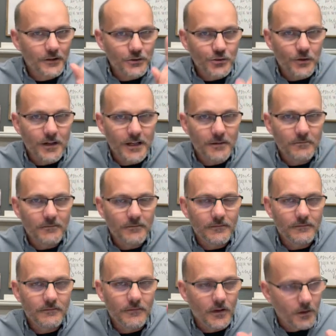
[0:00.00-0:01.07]
the
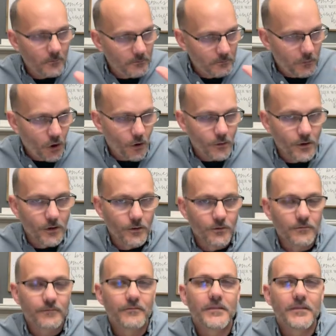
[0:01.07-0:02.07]
dream, borrow.